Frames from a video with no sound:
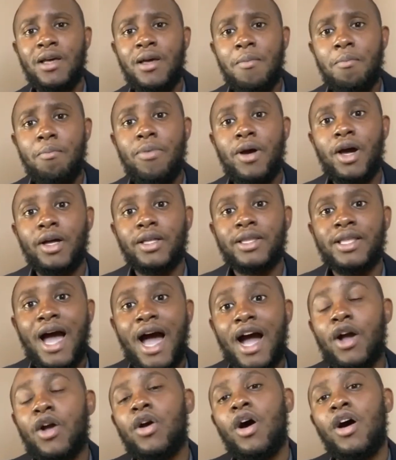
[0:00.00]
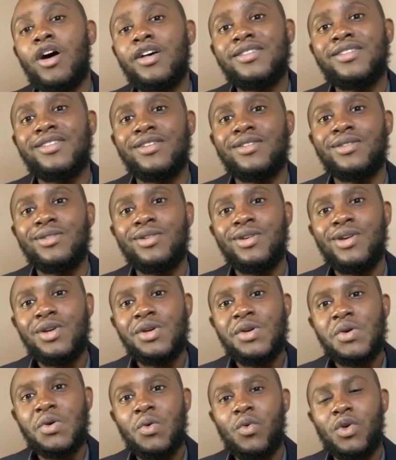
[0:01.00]
but her cousin
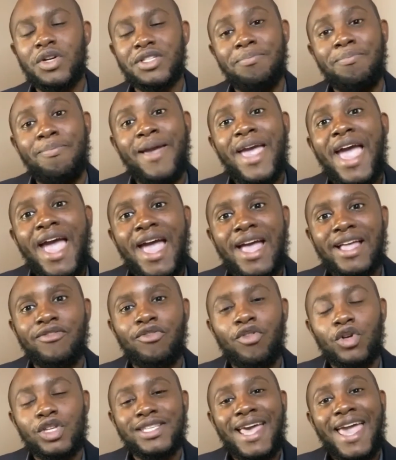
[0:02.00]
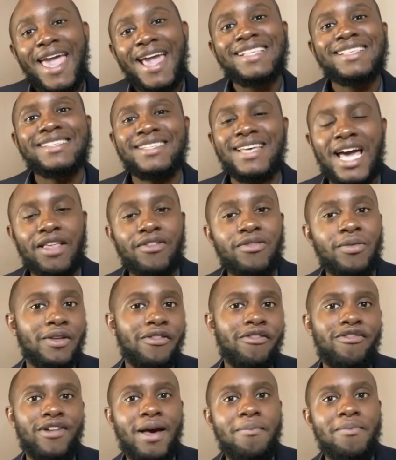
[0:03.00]
was banned, was exiled from the
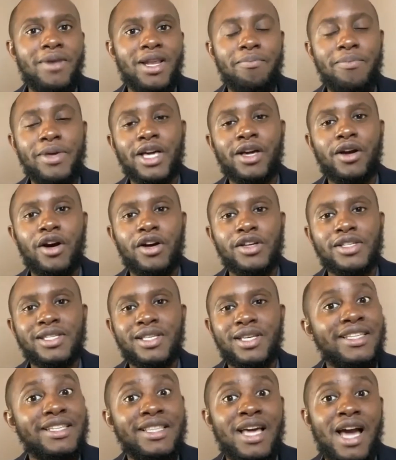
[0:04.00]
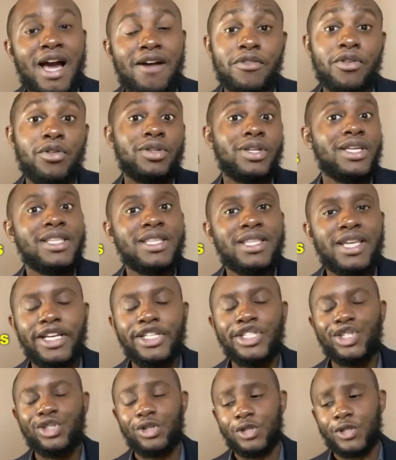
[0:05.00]
family because he didn't have good
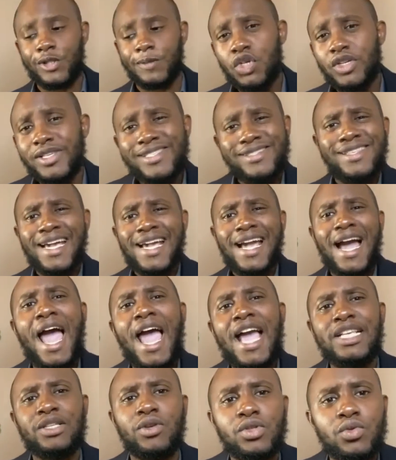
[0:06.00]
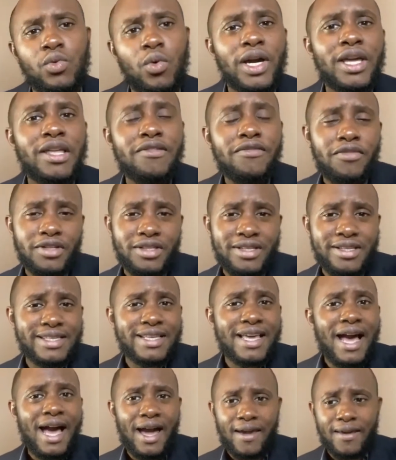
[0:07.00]
intentions. So Snake Eyes was working for this
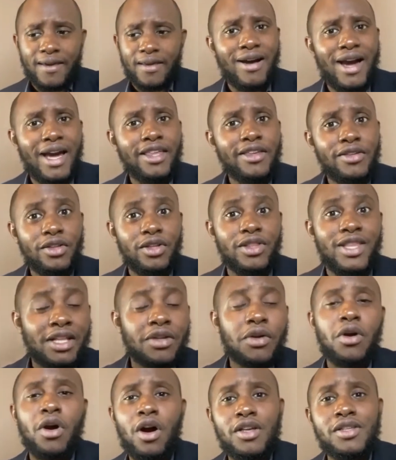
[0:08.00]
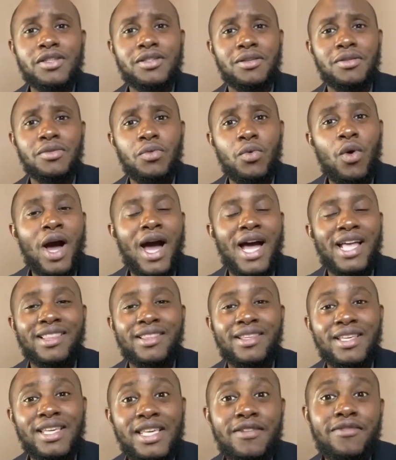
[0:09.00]
guy, right? That cousin who had
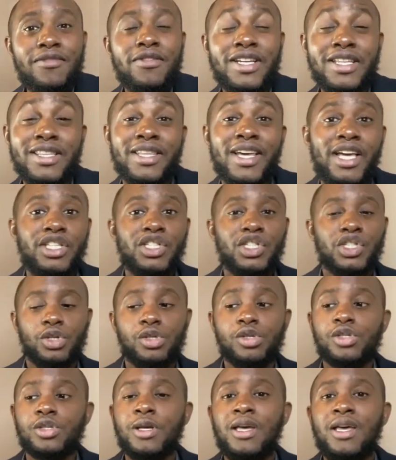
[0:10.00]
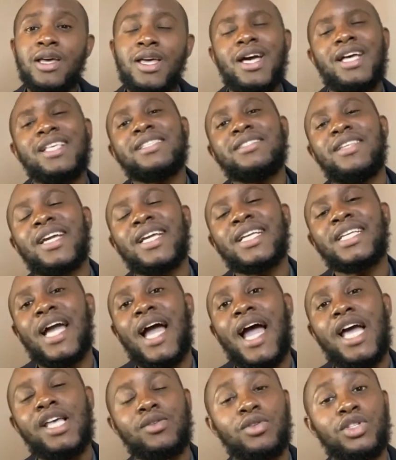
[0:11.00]
evil intentions. And Snake
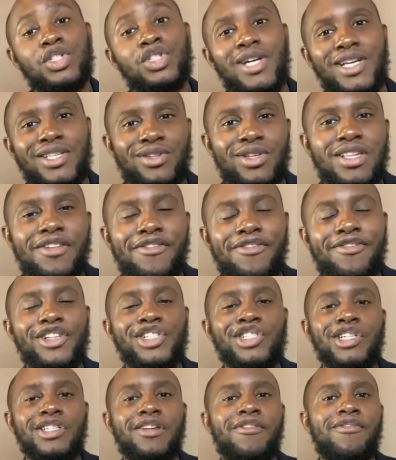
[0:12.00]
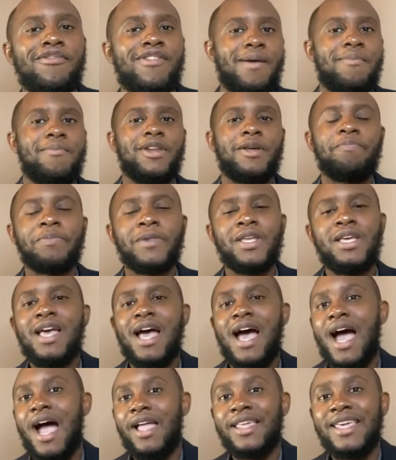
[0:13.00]
Eyes was trying to infiltrate the family.
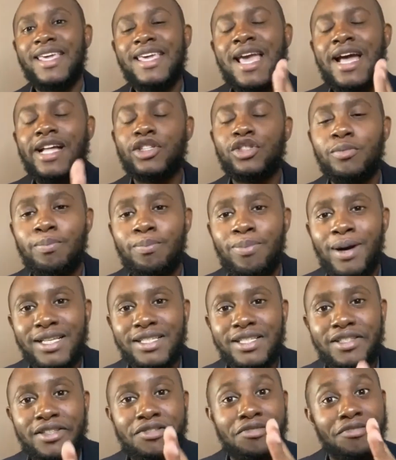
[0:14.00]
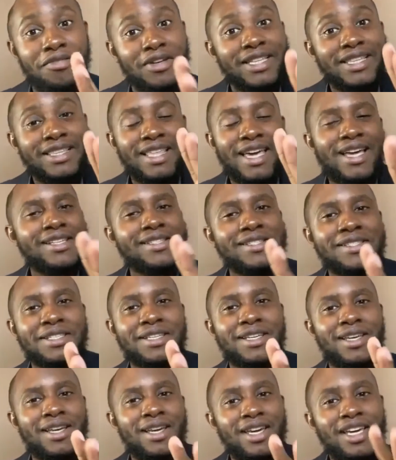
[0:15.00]
And he had to pass 3 tests
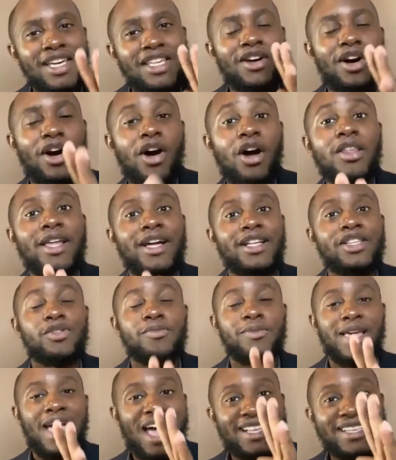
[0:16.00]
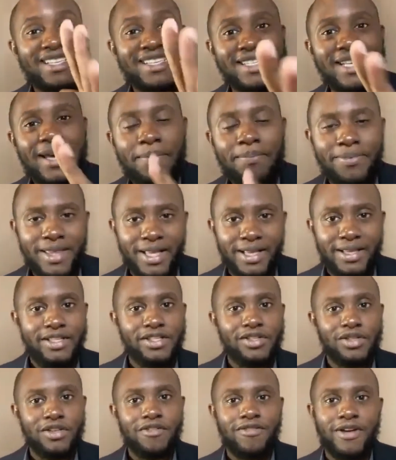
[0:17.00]
in order to be accepted
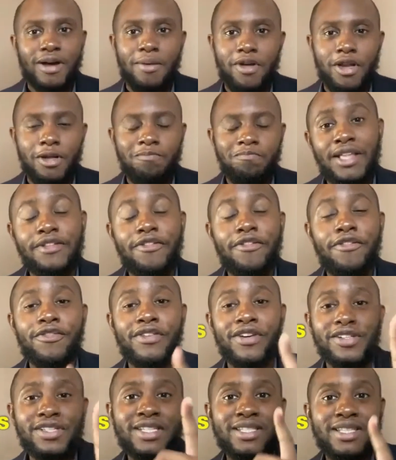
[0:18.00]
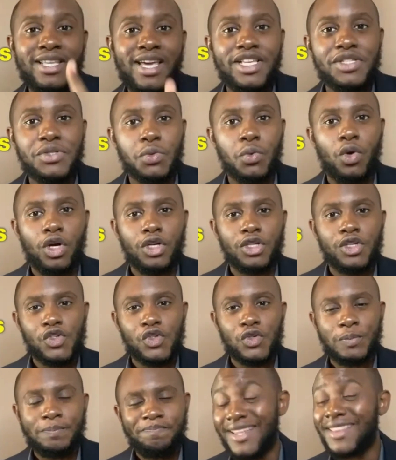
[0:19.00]
into the family. And the first test
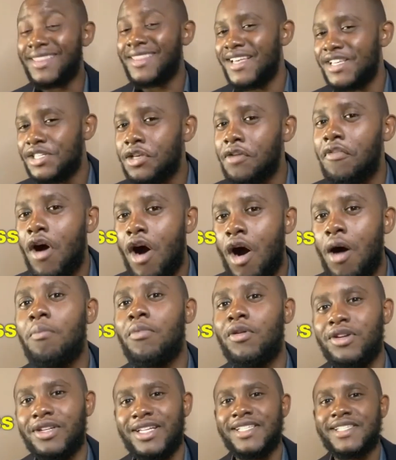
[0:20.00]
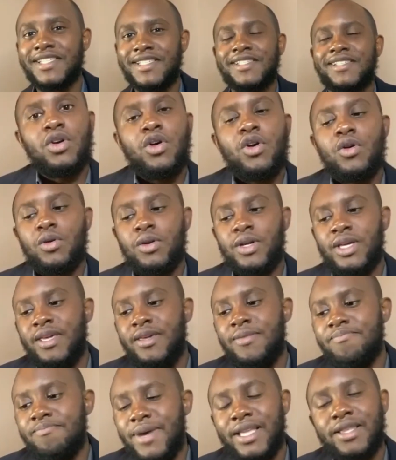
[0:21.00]
was a test of humbleness. So
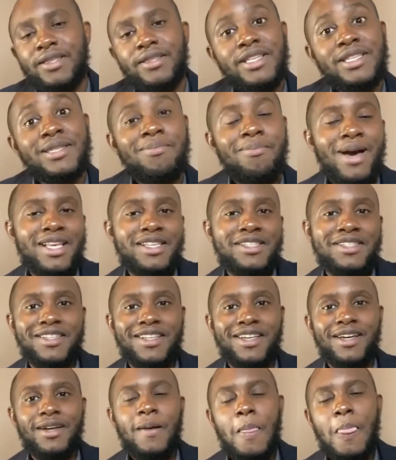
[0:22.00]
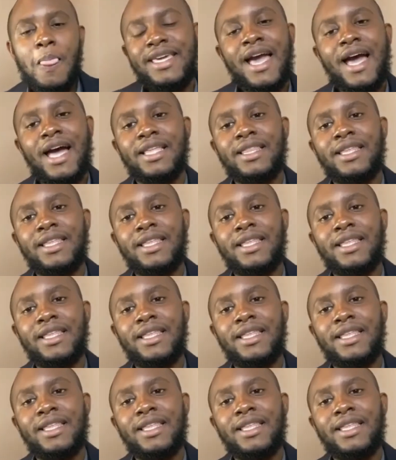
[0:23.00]
he met this master. He had